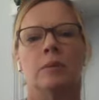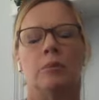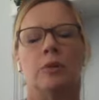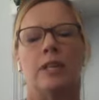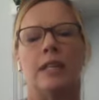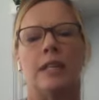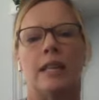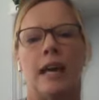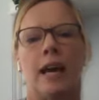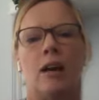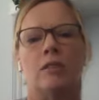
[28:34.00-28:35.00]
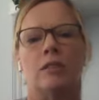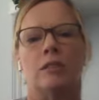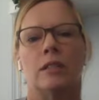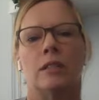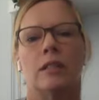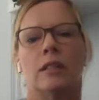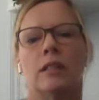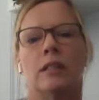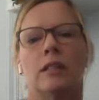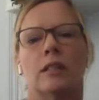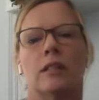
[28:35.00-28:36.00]
breathe out,
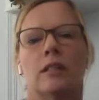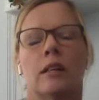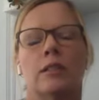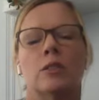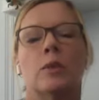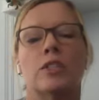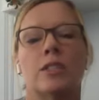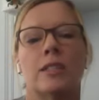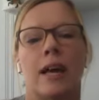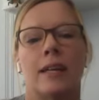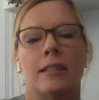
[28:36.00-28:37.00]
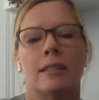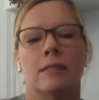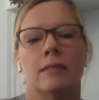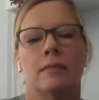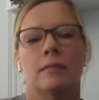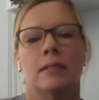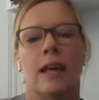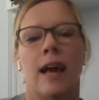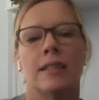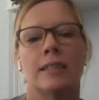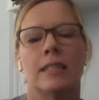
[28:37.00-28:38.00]
switch sides.
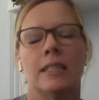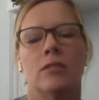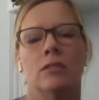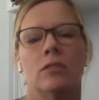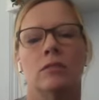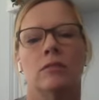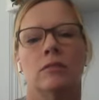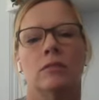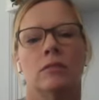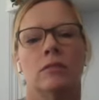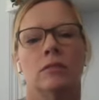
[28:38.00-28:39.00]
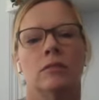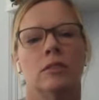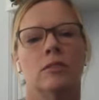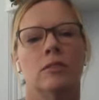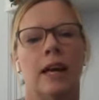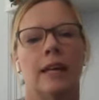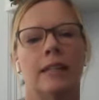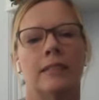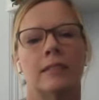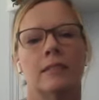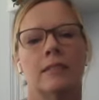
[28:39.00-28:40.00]
Last eagle, you got it.